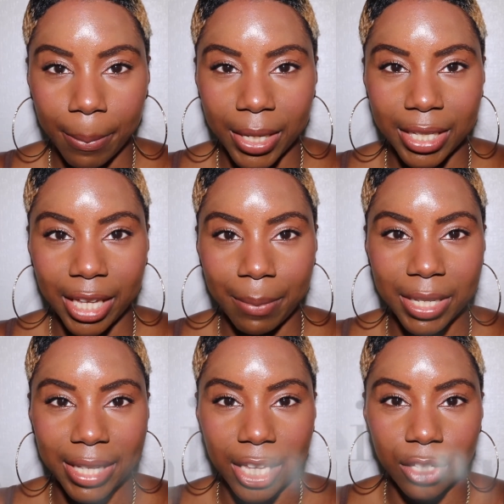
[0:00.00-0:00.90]
PCM
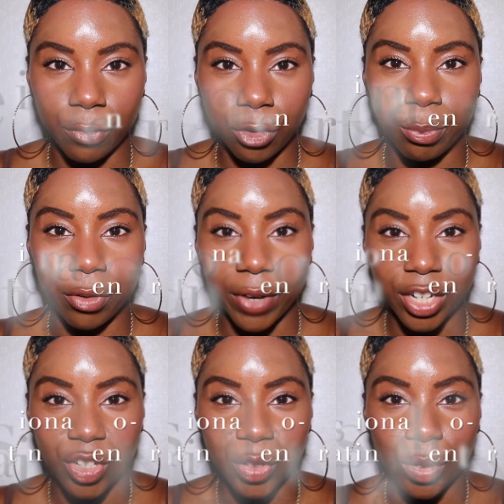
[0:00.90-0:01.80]
stands for
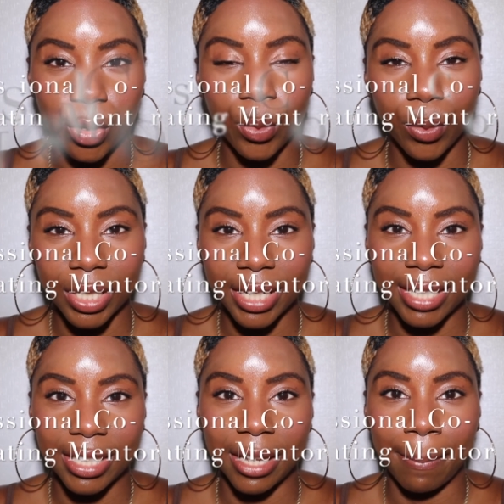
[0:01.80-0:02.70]
Professional
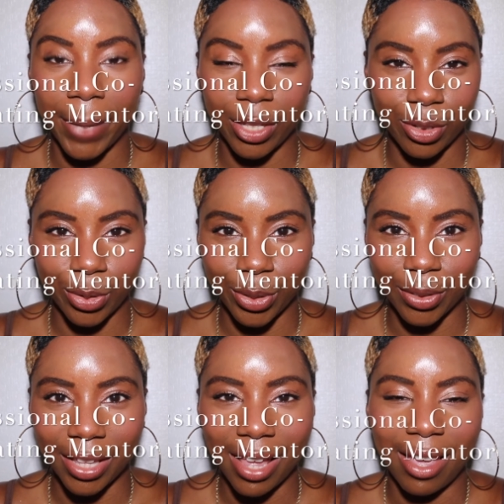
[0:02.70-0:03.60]
Coordinating Mentor,